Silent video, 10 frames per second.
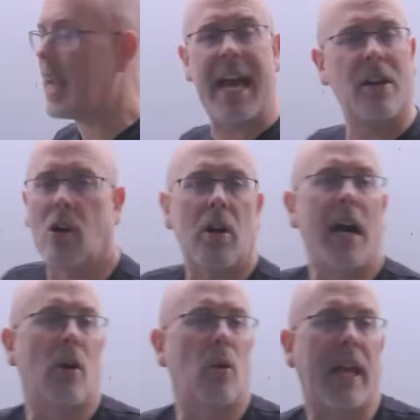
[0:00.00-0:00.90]
AN or?
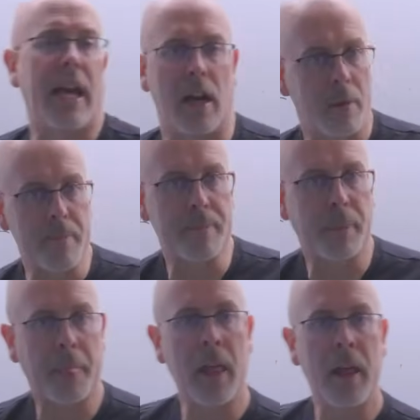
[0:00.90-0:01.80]
I don't care.
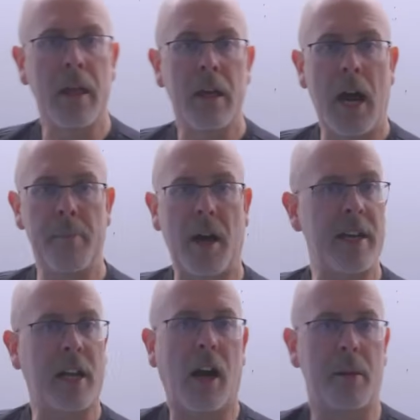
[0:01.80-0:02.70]
I'm not
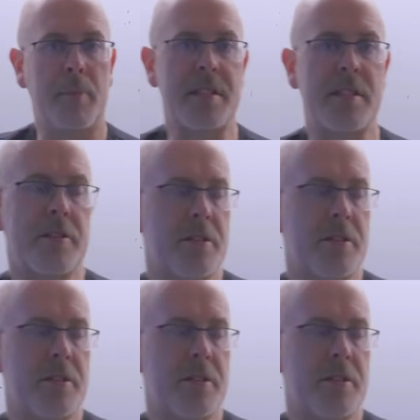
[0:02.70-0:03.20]
an economist, and